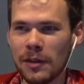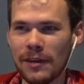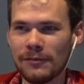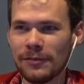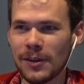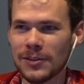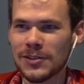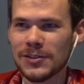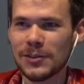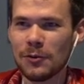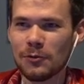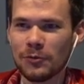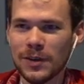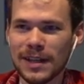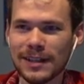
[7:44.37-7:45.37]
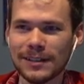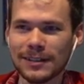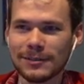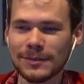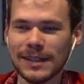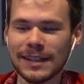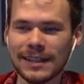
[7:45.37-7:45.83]
that felt so real.
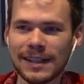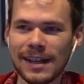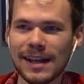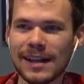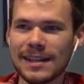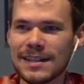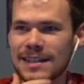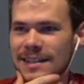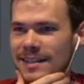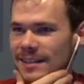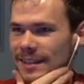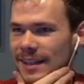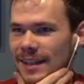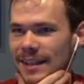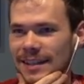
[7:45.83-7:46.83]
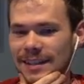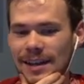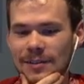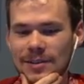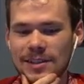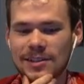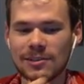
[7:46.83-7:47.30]
Oh my gosh,
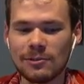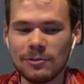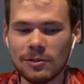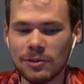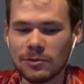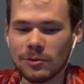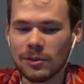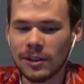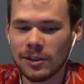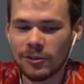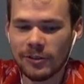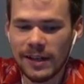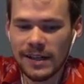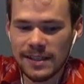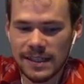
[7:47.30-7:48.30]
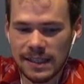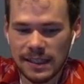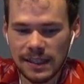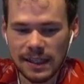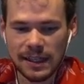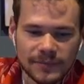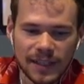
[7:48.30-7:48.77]
that was so cool and crazy.
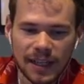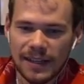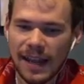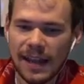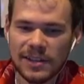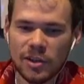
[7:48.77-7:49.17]
And yeah,